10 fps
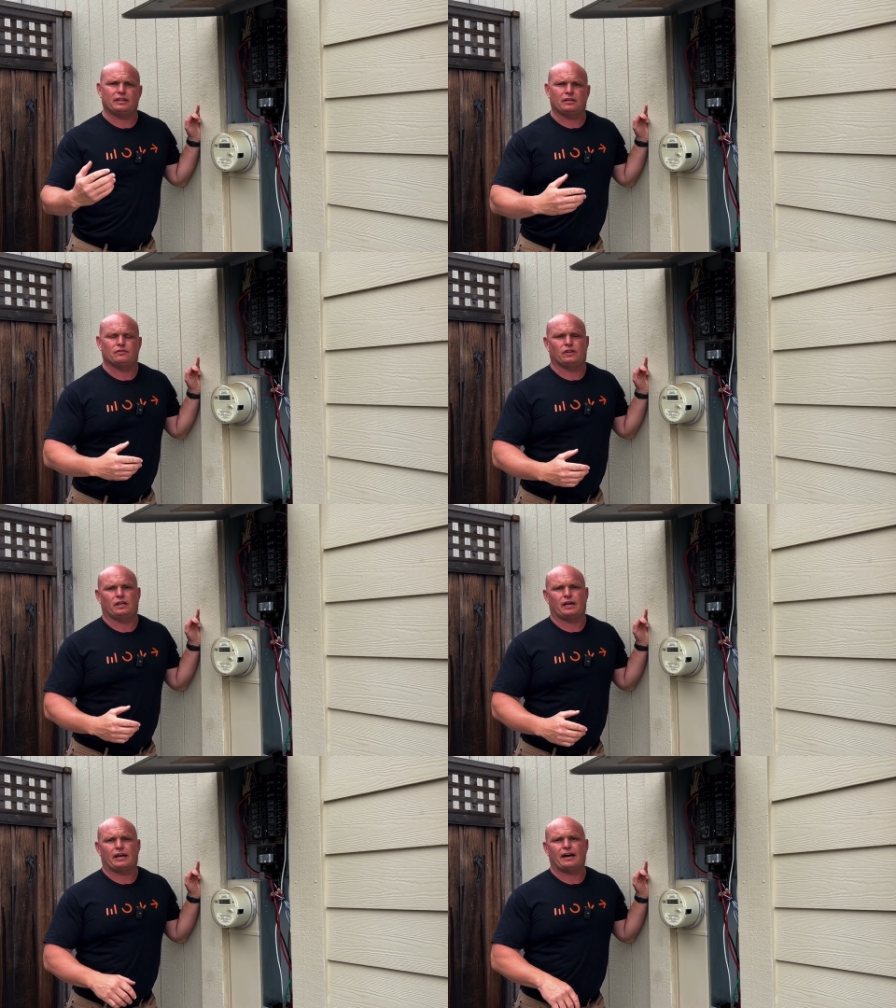the
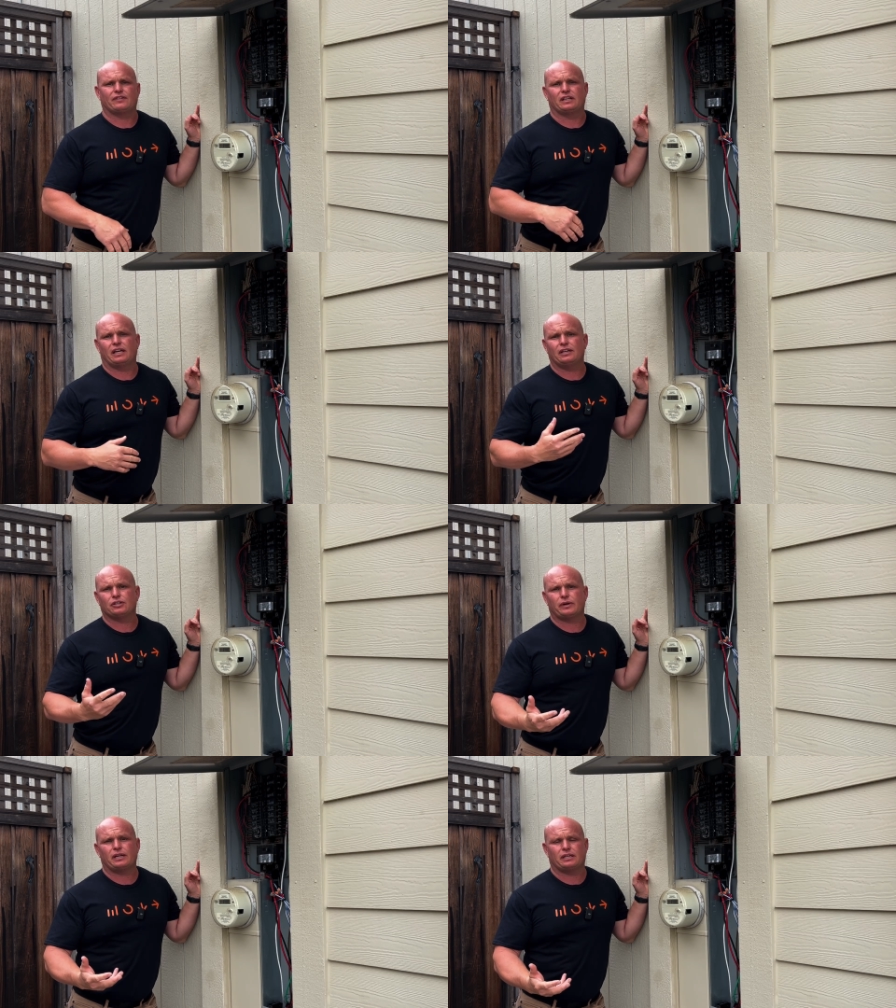EV and having an
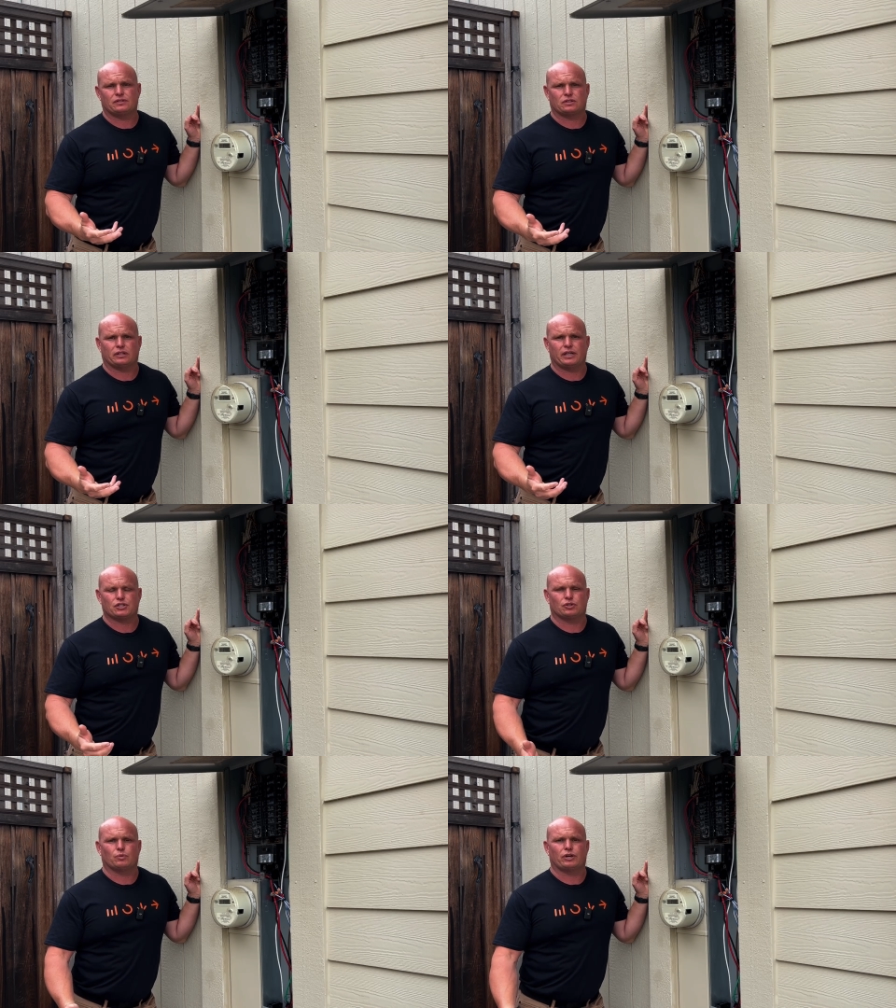integrated
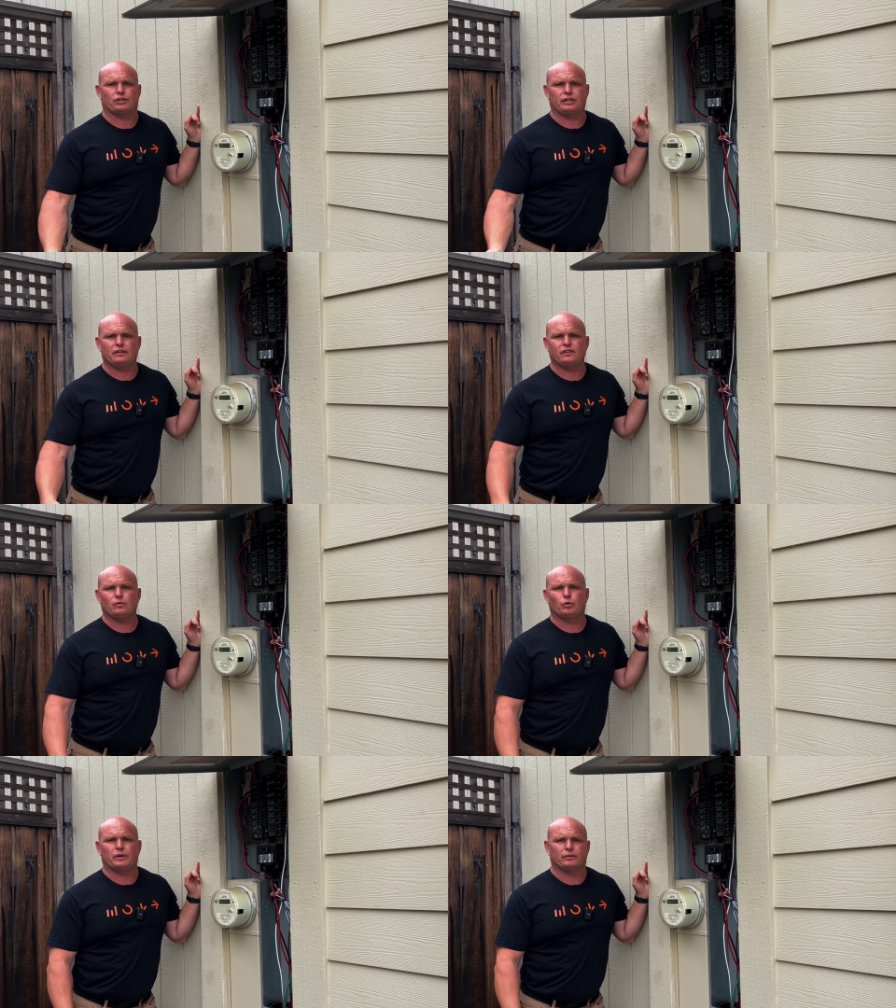installation where your EV
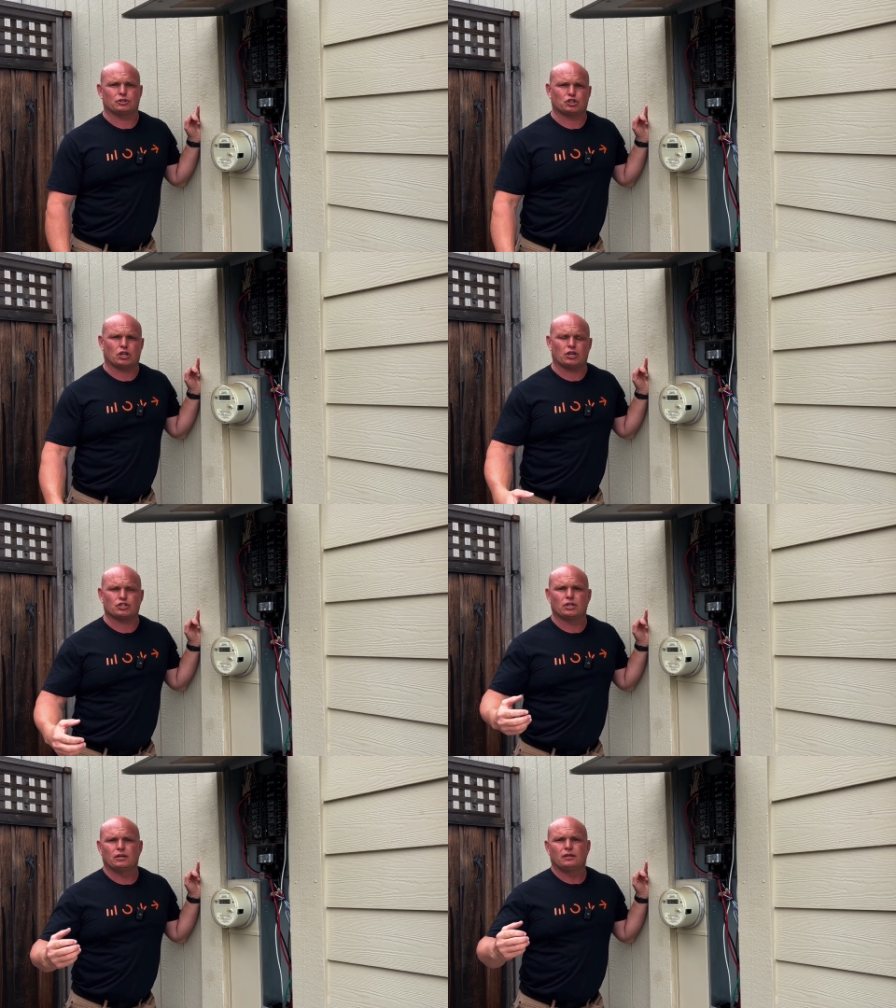will be able to charge